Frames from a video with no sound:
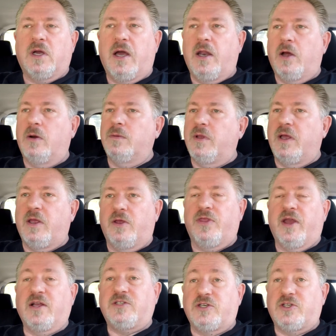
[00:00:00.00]
I know you
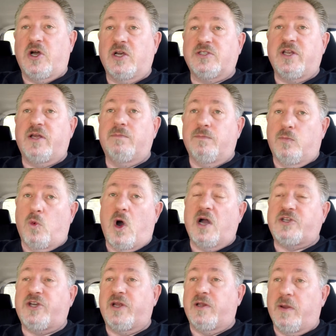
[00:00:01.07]
think it's exhausting
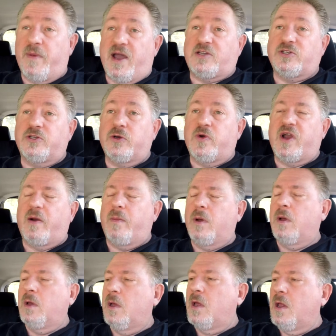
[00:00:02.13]
watching. Imagine doing them.
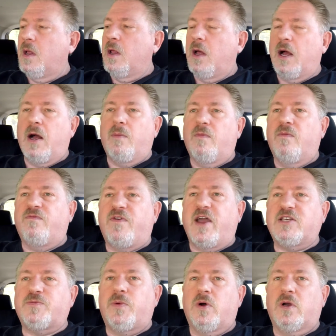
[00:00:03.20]
Um,
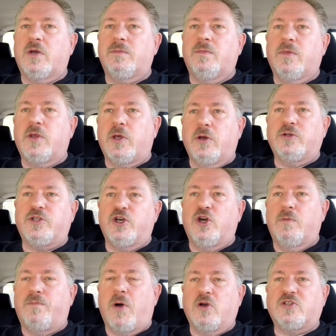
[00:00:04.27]
Facebook,
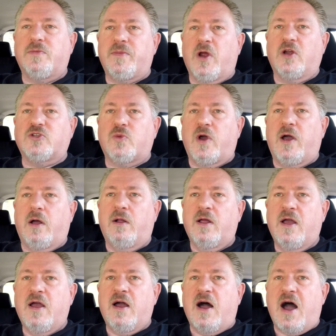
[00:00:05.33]
YouTube, post them there as well.
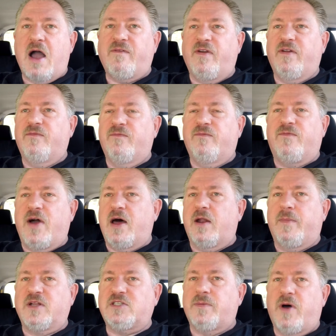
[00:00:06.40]
I've even found
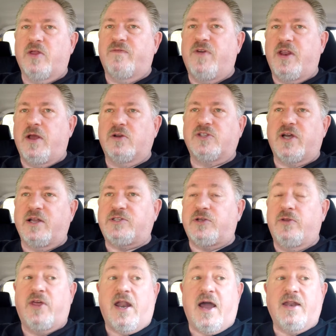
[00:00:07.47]
them on some other video sites
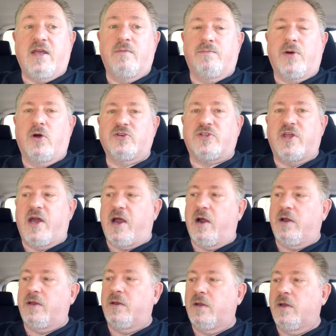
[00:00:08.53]
too that I didn't post
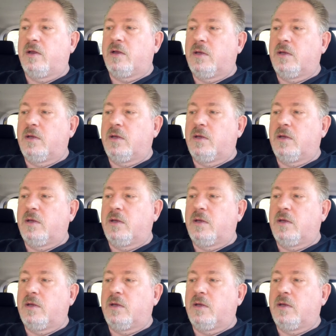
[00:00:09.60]
there, and